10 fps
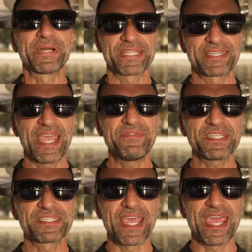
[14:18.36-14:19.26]
But it's safe
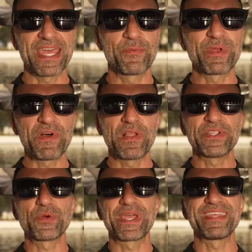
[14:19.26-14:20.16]
to say that we've all
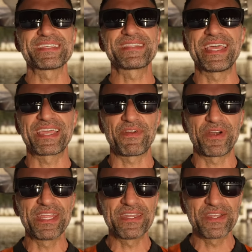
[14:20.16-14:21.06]
enjoyed this leg of our
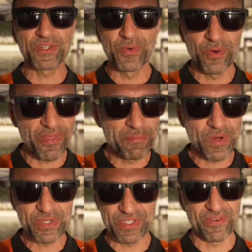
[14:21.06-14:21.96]
India tour the
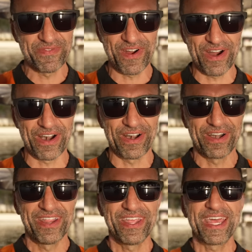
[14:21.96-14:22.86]
most so far
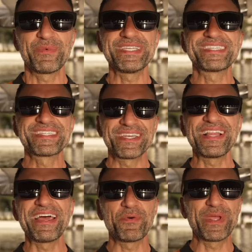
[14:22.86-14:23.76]
and we
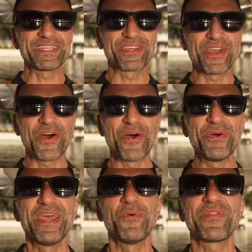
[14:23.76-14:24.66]
still have a week to
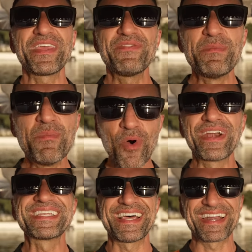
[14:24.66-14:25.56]
go with even
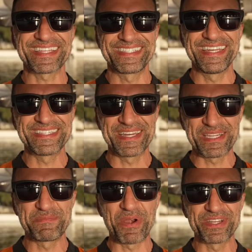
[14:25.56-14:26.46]
more exotic cities and
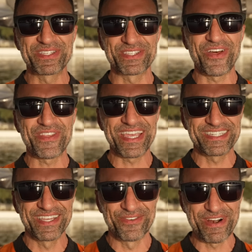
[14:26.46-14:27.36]
experiences on the
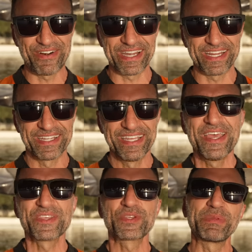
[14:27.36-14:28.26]
itinerary.
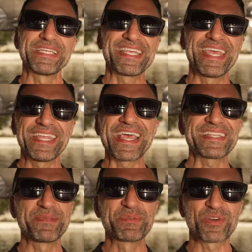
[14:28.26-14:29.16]
So please hit
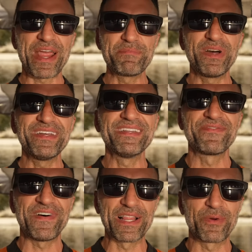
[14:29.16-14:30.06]
that subscribe button and
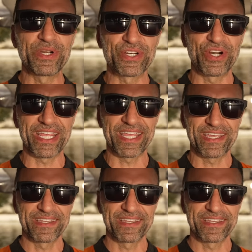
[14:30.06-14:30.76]
follow our journey.